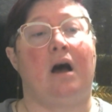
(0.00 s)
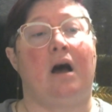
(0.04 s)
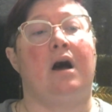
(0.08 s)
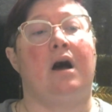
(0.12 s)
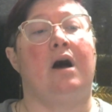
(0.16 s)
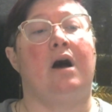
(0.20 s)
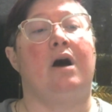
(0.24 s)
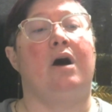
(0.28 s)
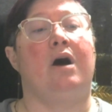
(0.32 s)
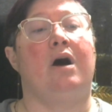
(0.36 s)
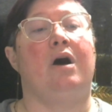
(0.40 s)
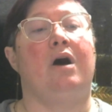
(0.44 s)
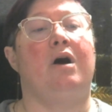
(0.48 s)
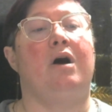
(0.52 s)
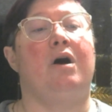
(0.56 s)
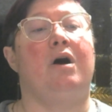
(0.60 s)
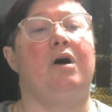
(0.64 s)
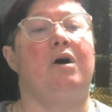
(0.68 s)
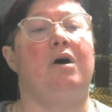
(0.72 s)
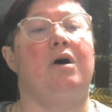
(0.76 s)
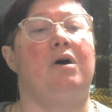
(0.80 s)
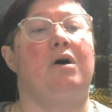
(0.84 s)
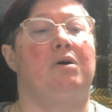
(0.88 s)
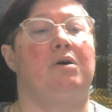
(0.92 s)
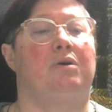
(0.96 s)

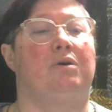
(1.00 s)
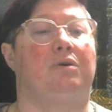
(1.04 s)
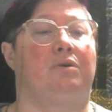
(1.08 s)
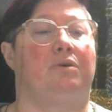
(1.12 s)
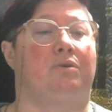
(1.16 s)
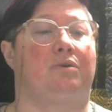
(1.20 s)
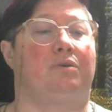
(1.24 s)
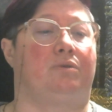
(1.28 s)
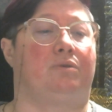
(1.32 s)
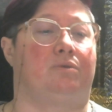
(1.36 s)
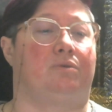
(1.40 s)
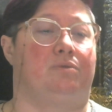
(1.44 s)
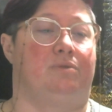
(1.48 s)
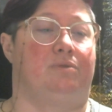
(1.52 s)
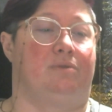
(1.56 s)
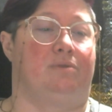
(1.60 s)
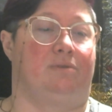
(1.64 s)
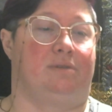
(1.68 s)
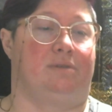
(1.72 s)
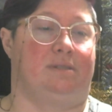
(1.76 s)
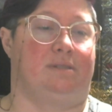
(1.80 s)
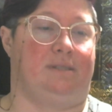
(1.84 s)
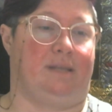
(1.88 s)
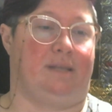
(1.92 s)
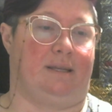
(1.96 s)
Oh,
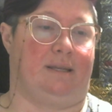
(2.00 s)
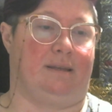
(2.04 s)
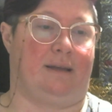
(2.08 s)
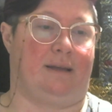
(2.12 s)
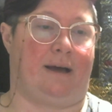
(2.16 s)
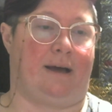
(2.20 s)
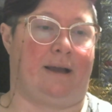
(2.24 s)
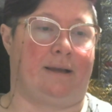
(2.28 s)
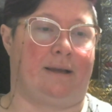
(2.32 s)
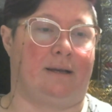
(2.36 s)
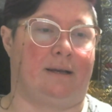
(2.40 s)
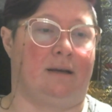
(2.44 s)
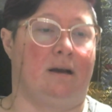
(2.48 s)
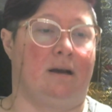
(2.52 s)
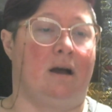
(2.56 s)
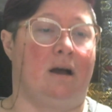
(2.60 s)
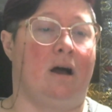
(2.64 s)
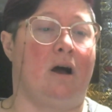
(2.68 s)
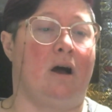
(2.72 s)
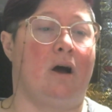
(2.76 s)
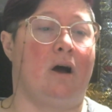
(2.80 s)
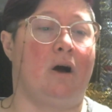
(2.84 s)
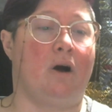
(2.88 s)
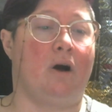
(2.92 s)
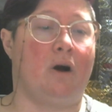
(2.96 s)
said Laia.
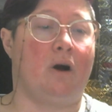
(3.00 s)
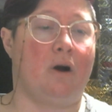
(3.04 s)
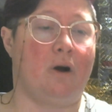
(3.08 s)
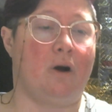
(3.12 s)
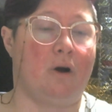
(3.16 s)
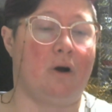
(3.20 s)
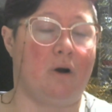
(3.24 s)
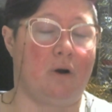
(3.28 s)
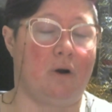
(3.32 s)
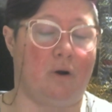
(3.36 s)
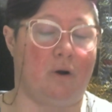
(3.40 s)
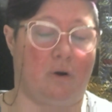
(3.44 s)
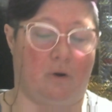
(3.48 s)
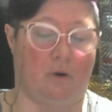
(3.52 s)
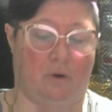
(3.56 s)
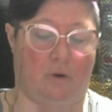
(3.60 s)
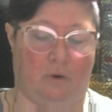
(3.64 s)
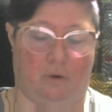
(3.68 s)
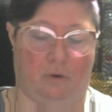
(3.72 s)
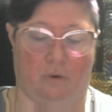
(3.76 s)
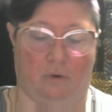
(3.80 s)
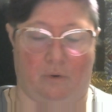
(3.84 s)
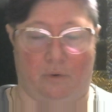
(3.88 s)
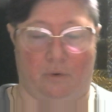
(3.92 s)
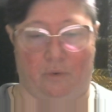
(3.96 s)

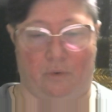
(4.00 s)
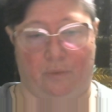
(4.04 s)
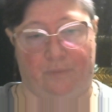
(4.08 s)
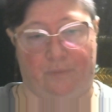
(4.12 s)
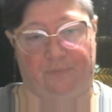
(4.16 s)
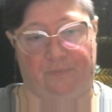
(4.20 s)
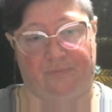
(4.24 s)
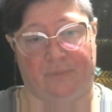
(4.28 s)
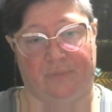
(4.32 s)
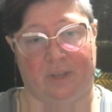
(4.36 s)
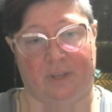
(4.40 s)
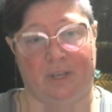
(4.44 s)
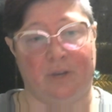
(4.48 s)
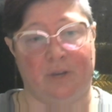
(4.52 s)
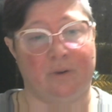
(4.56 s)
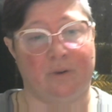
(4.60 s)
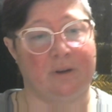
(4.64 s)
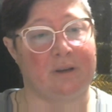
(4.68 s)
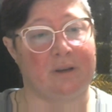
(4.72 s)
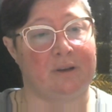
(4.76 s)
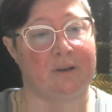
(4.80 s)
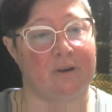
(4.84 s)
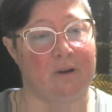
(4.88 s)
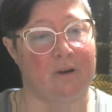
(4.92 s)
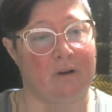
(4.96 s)
Oh, you're
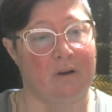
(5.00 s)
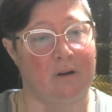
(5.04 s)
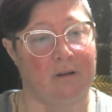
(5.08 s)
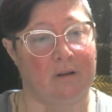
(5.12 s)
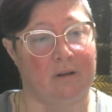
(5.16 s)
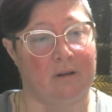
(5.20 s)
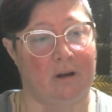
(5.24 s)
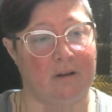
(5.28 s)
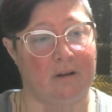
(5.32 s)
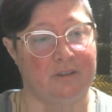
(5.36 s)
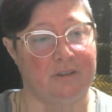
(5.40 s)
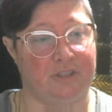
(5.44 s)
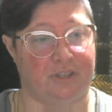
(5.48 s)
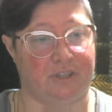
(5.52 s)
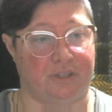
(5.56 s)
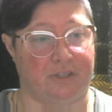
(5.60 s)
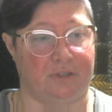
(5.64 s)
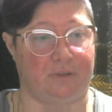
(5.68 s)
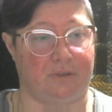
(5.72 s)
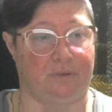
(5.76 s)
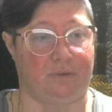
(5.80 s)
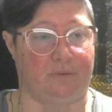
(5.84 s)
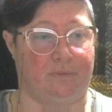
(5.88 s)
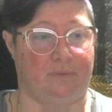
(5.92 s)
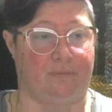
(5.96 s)
a girl, aren't
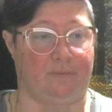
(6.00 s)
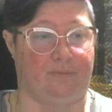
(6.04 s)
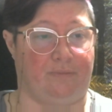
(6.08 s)
you?